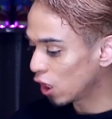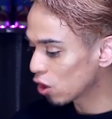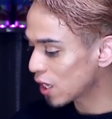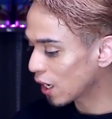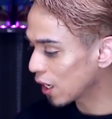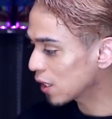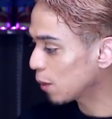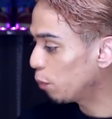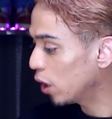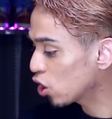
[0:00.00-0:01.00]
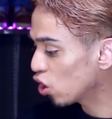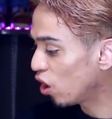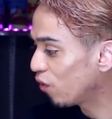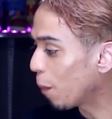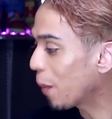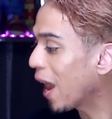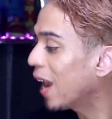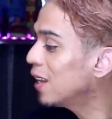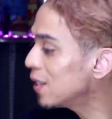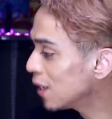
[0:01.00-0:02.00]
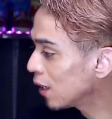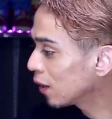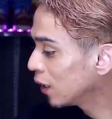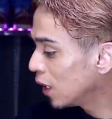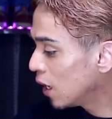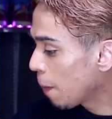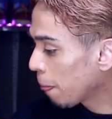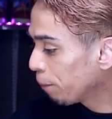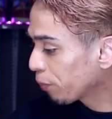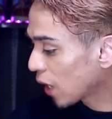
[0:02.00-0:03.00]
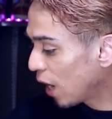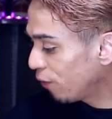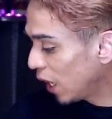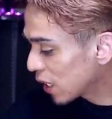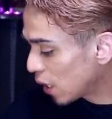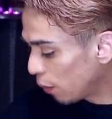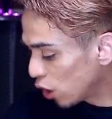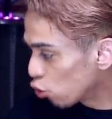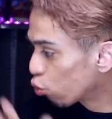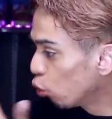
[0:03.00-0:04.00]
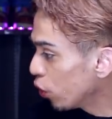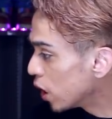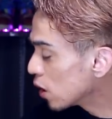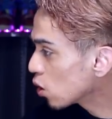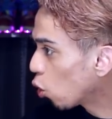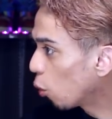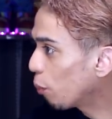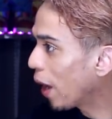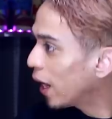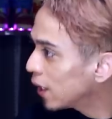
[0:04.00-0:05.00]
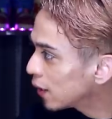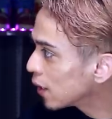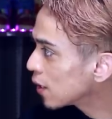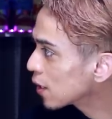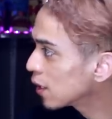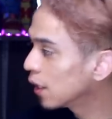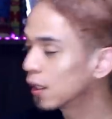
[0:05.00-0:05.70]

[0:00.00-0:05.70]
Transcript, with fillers: It looks like it's a picture of a painting. I feel like somebody drew this or painted this